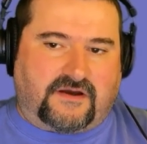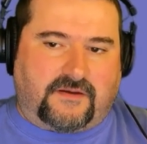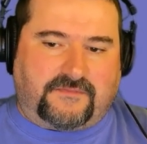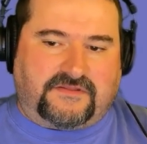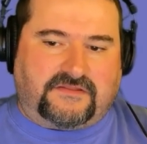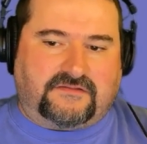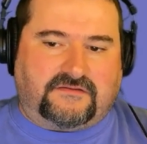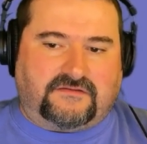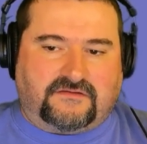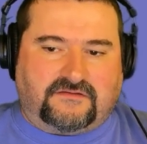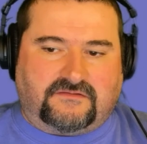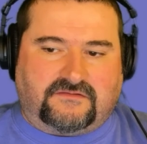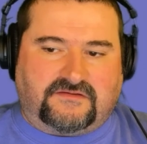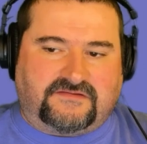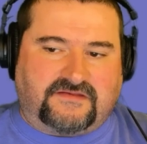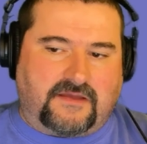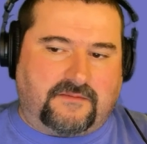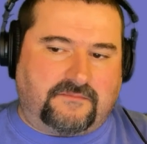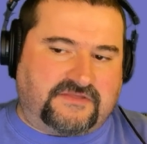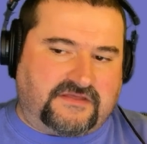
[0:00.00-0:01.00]
I mean, the, the
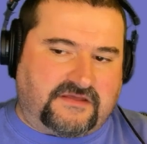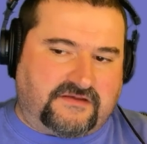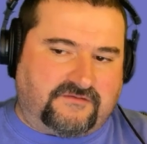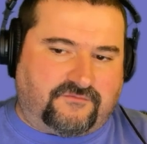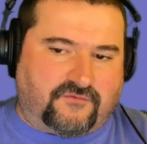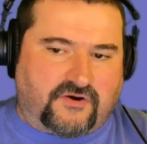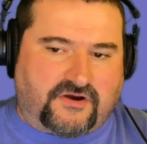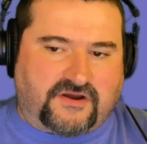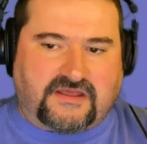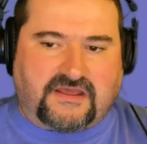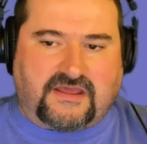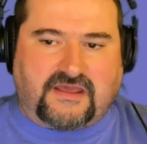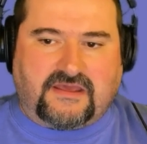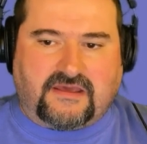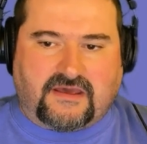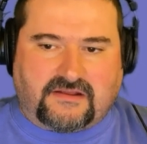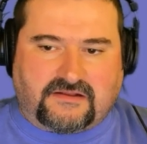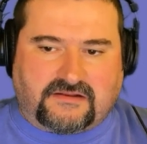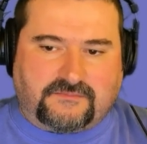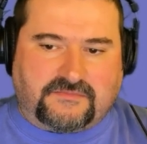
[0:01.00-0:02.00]
same thing,
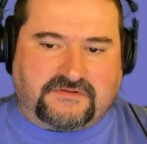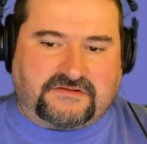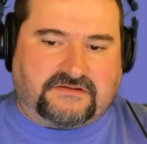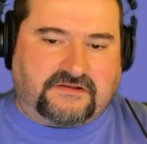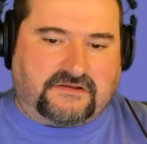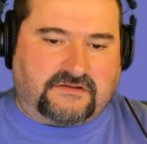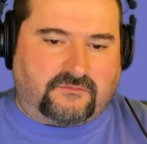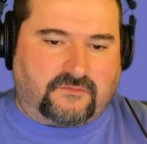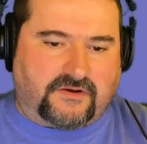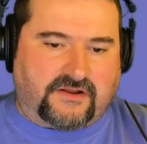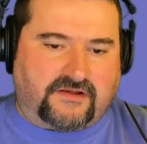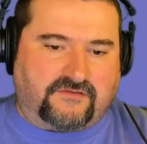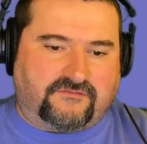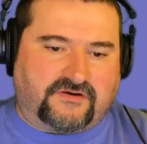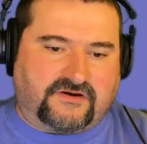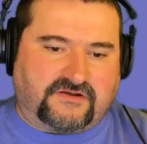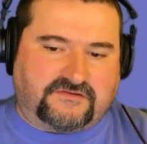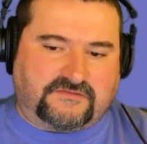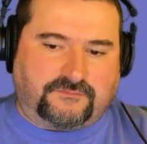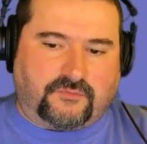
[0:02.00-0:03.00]
4K, unlimited, whatever,
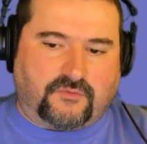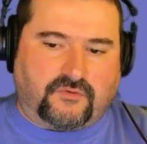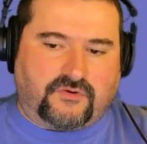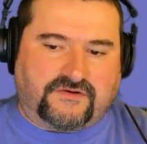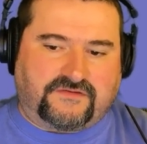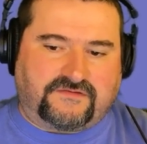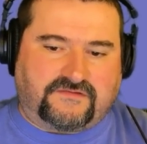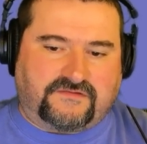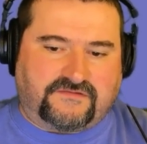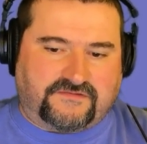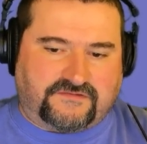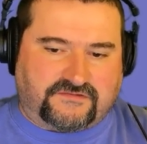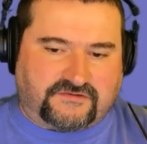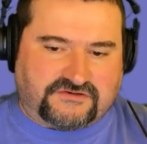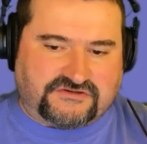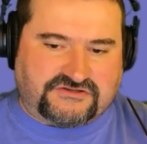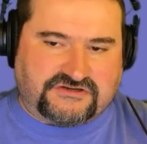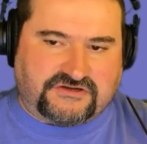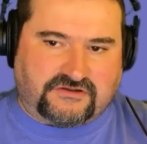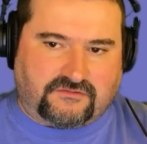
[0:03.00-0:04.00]
exports and
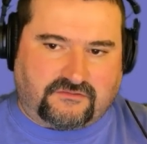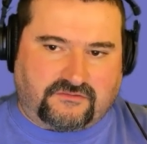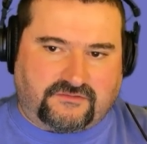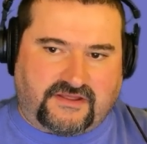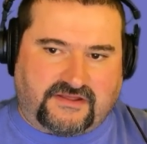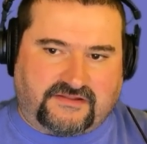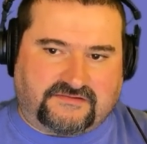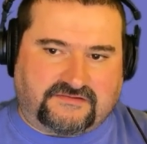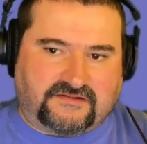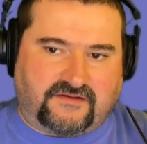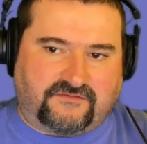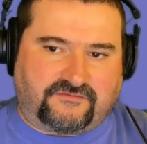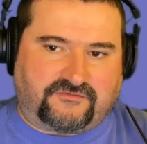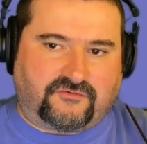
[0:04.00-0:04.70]
searching and all that stuff.